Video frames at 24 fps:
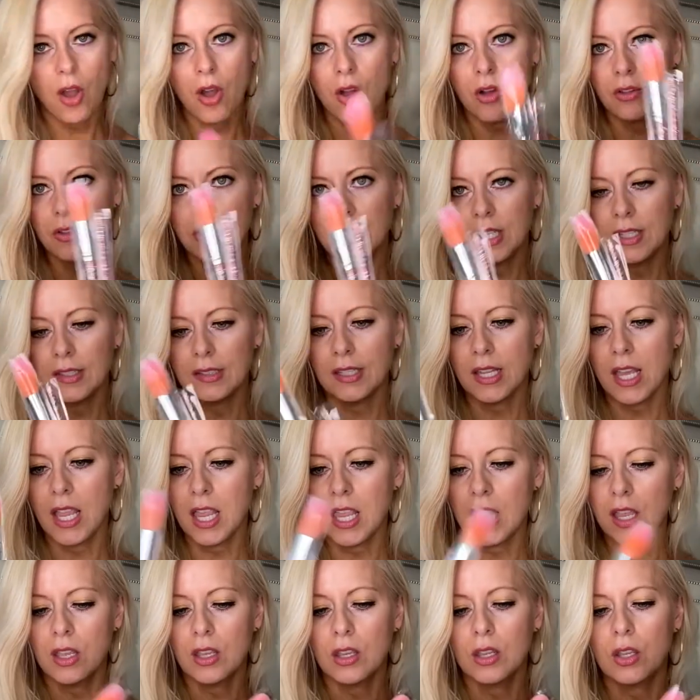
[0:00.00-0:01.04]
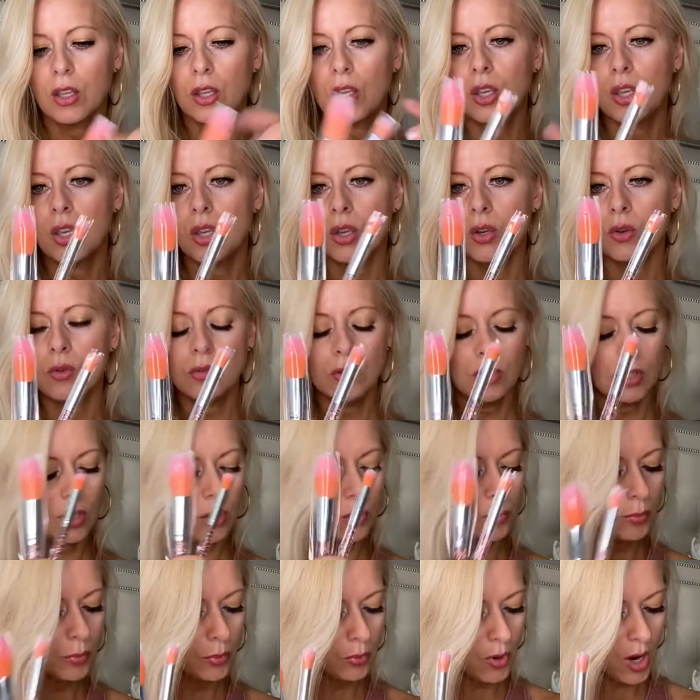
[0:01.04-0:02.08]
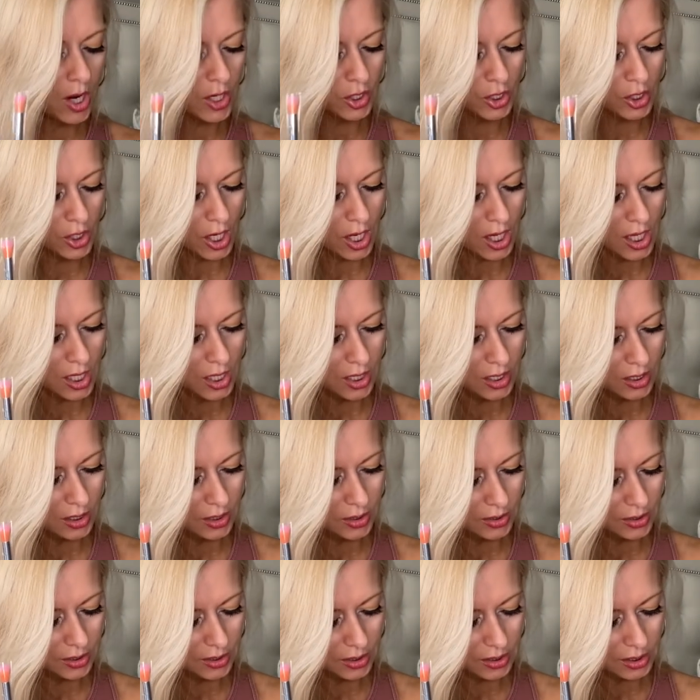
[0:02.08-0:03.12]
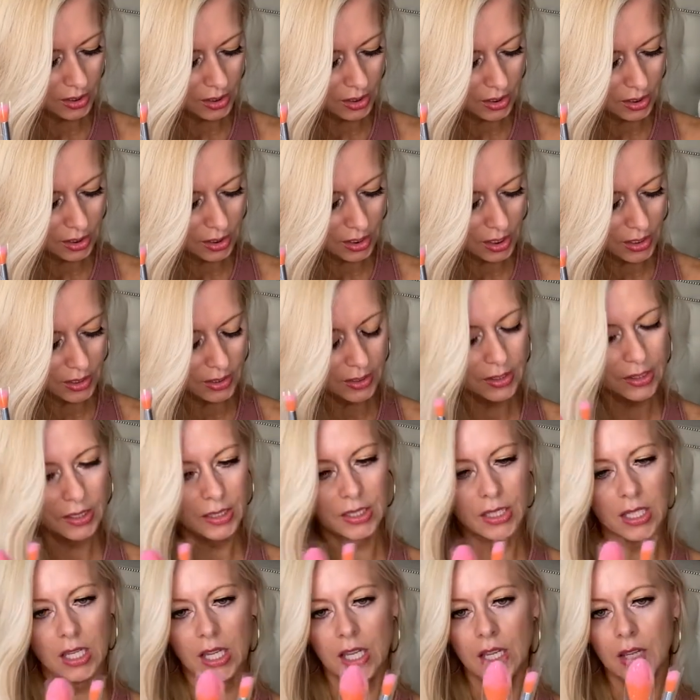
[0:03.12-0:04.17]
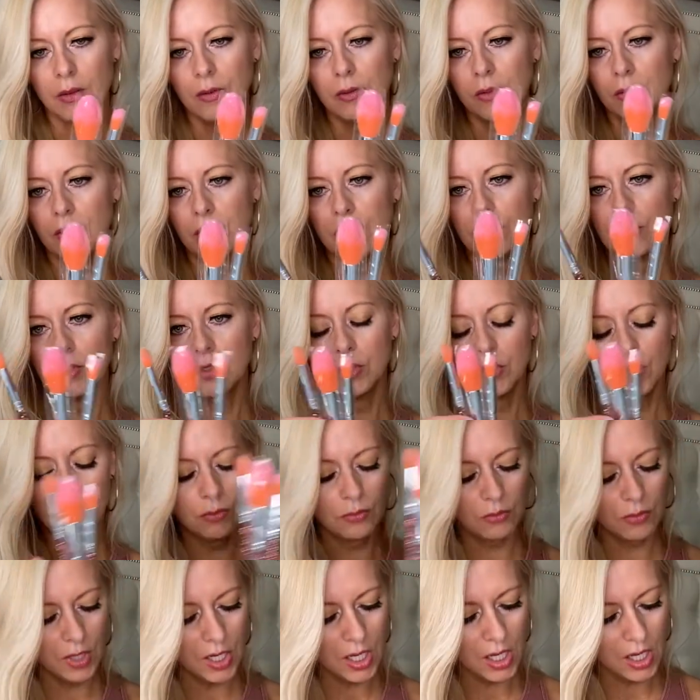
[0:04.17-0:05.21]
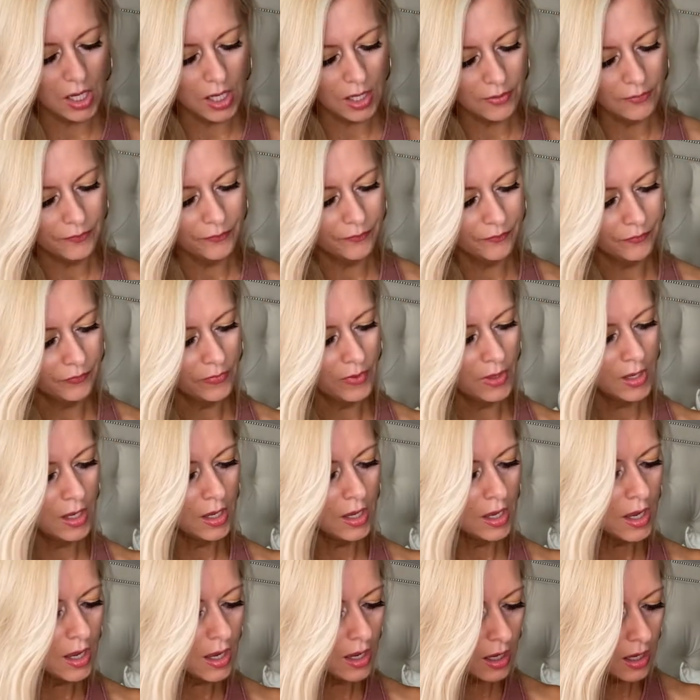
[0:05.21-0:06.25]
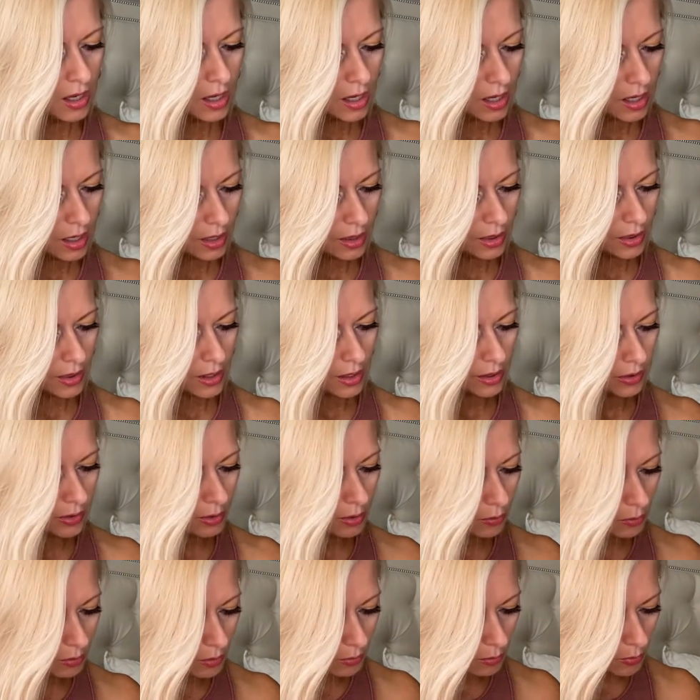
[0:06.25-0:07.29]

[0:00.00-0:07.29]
all these like cute little brushes let's see there's three thought there were